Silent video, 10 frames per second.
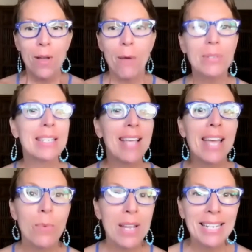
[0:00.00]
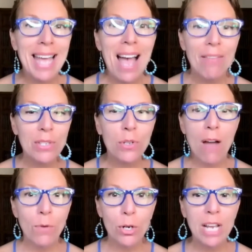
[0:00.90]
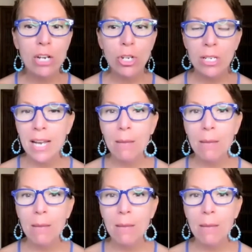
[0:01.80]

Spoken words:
I was excited that we got to have this conversation today,